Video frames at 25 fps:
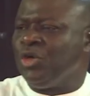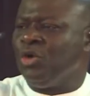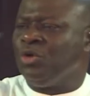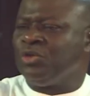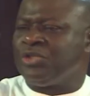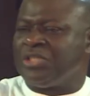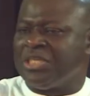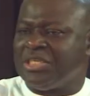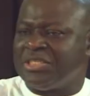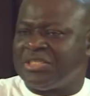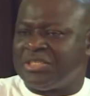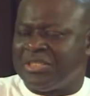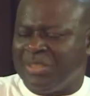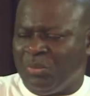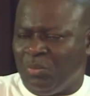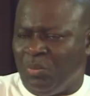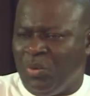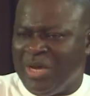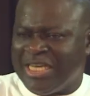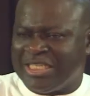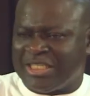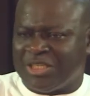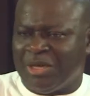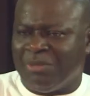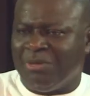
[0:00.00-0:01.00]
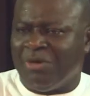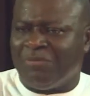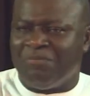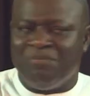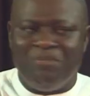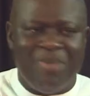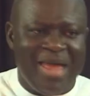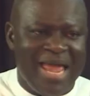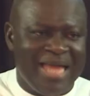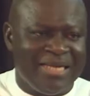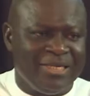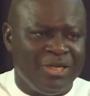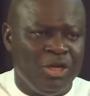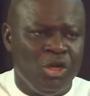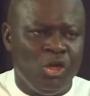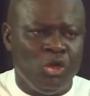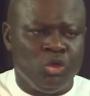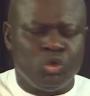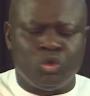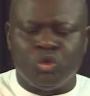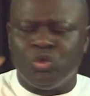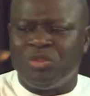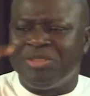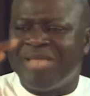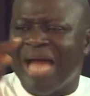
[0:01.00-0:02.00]
uses the wisdom of men
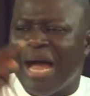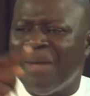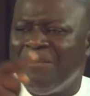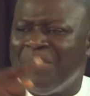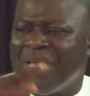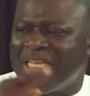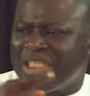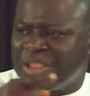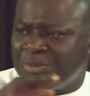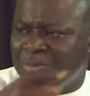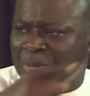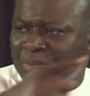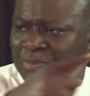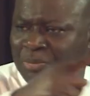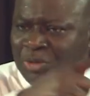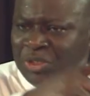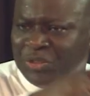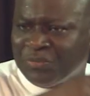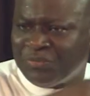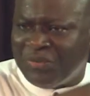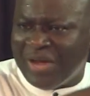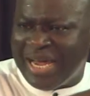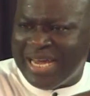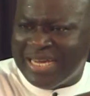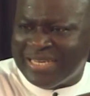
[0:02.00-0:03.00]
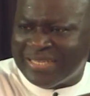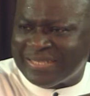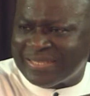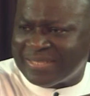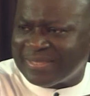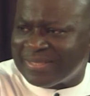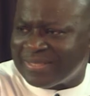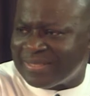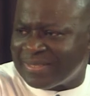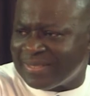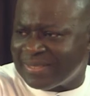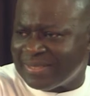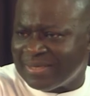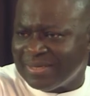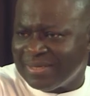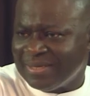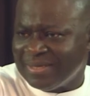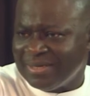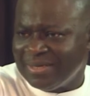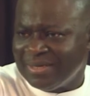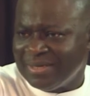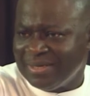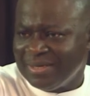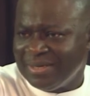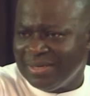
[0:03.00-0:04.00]
to damage people's faith
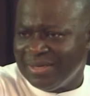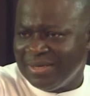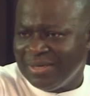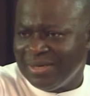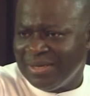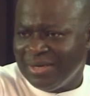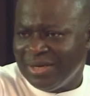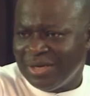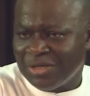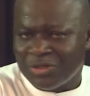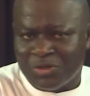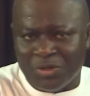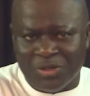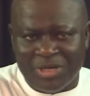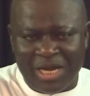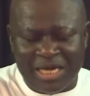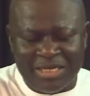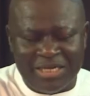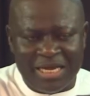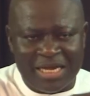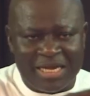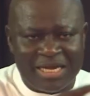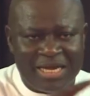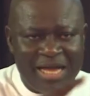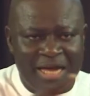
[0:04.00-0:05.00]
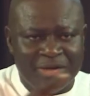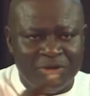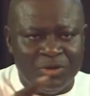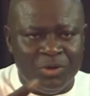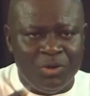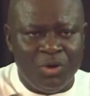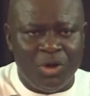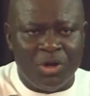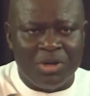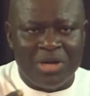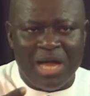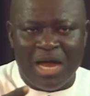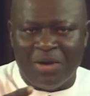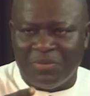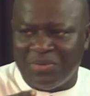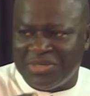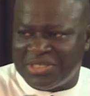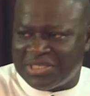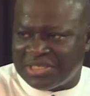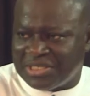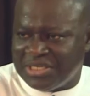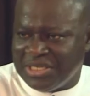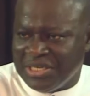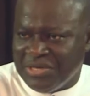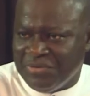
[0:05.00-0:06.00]
so that they can no longer
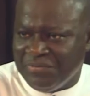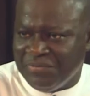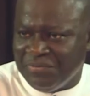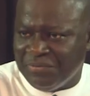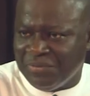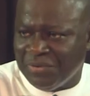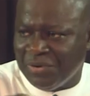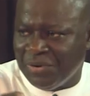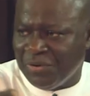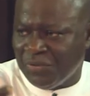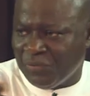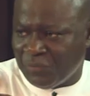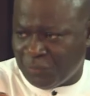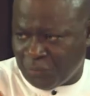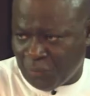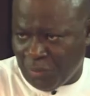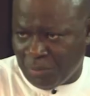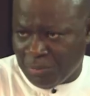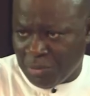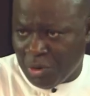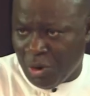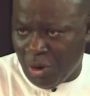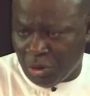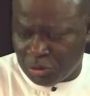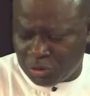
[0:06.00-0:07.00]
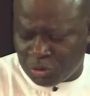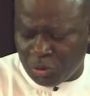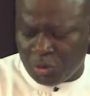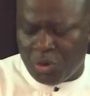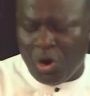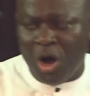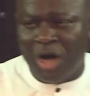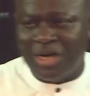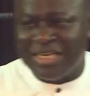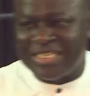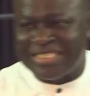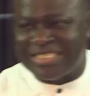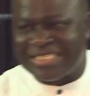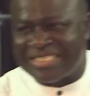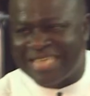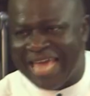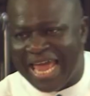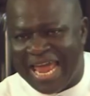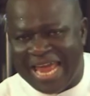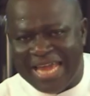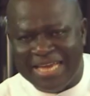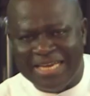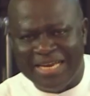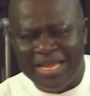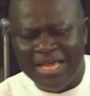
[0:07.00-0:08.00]
receive from God. So God is
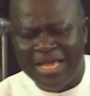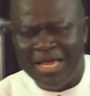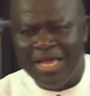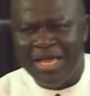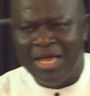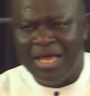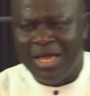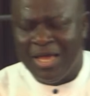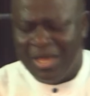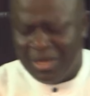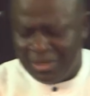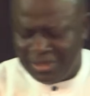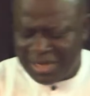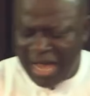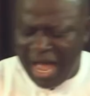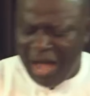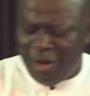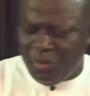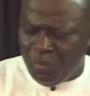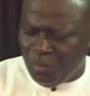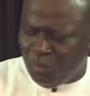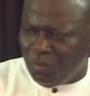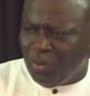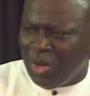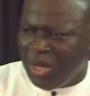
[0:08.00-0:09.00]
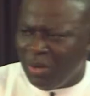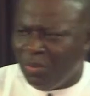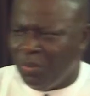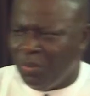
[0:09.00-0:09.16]
saying, now we